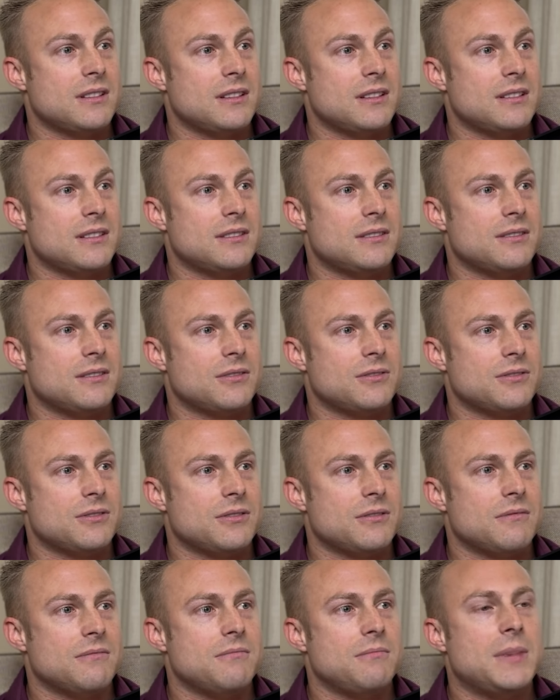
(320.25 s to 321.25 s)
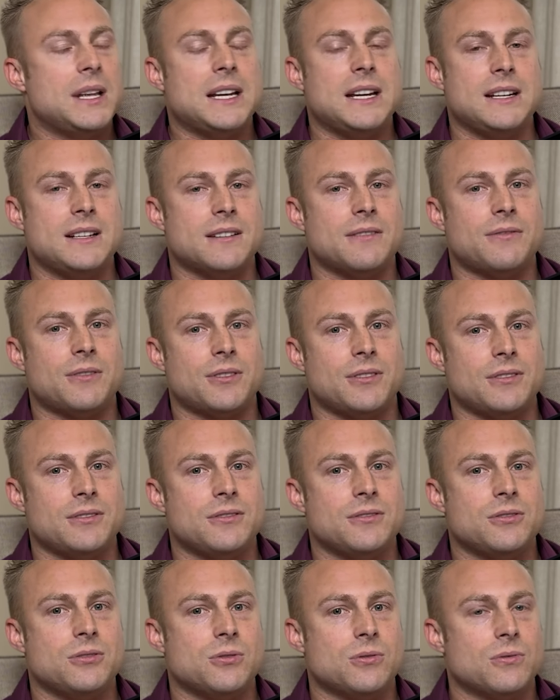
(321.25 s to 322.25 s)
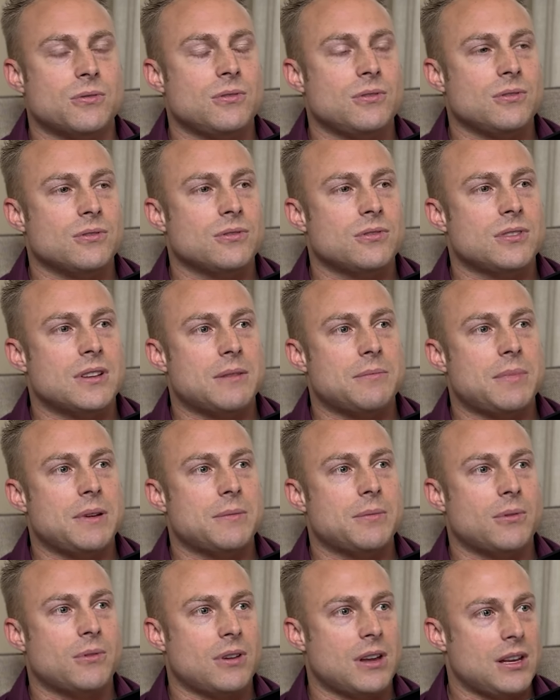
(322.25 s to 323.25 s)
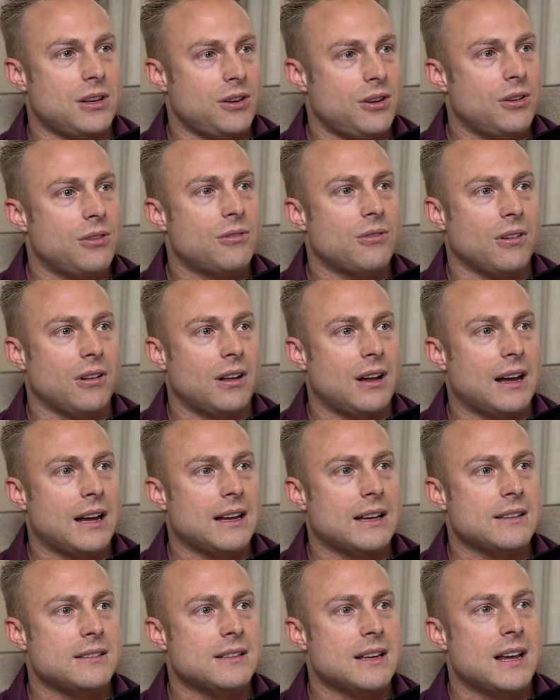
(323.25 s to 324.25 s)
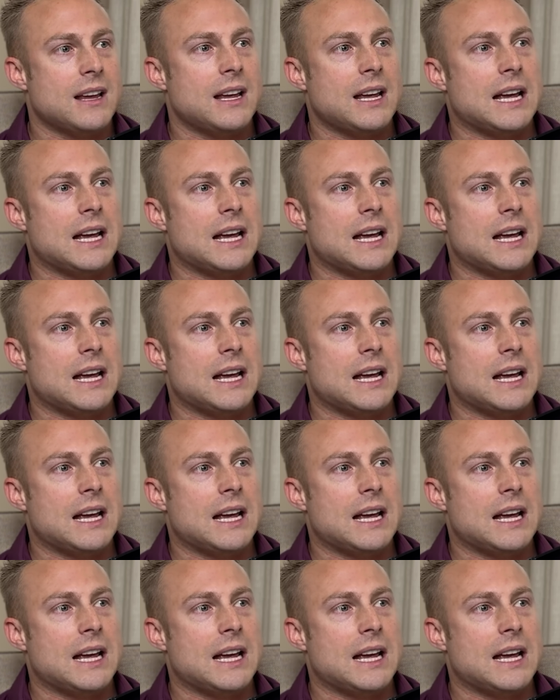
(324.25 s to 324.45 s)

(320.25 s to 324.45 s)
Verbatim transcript: Is there's many different tools that people can utilize